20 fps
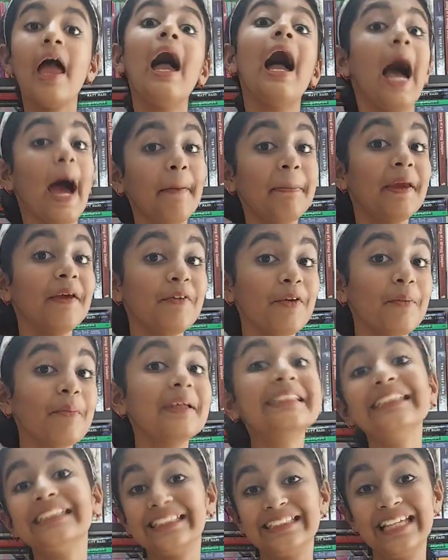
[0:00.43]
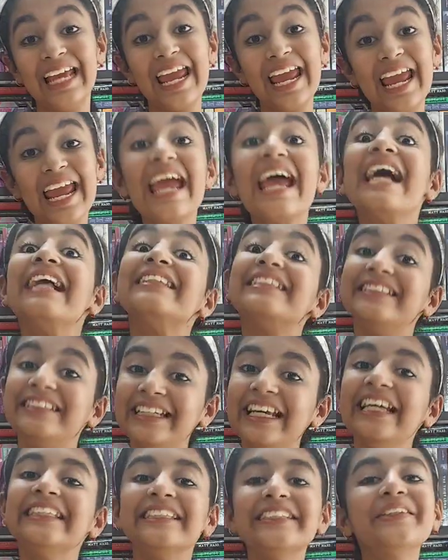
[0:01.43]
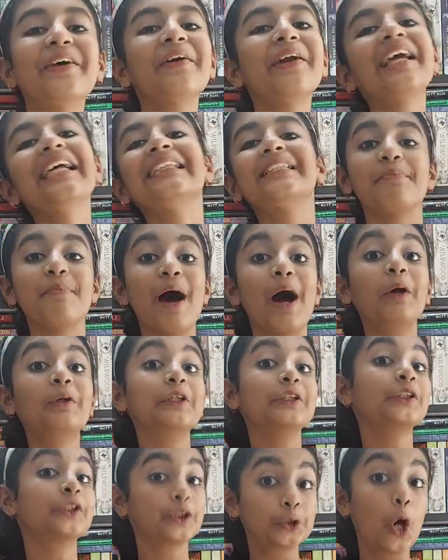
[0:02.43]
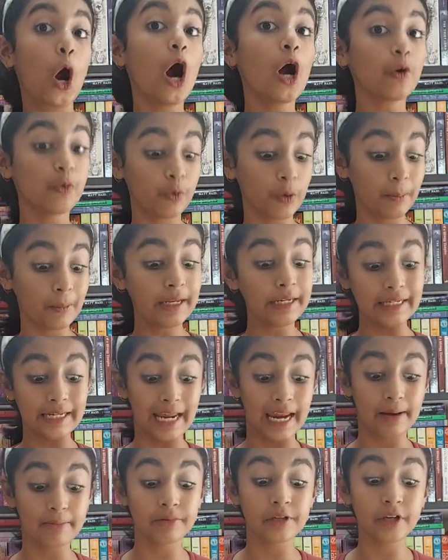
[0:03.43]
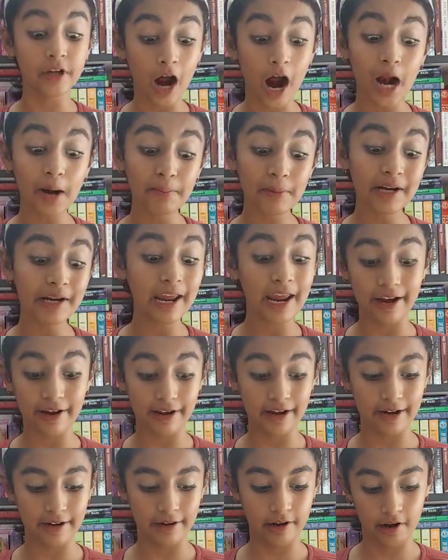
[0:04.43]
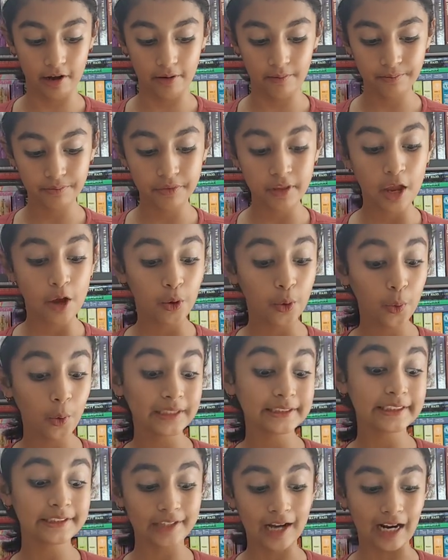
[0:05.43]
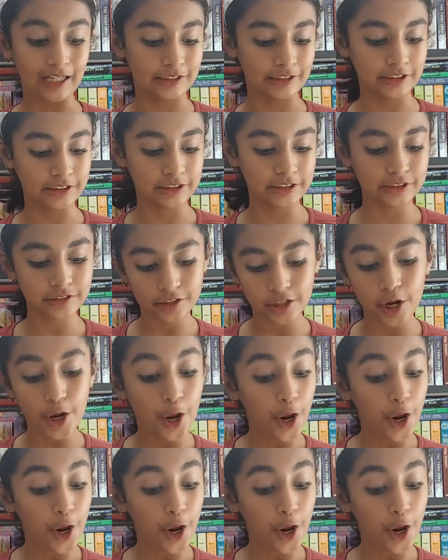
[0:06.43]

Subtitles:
Happy Women's Day! Today's story is about a strong woman named Carmen Herrera, who was an artist.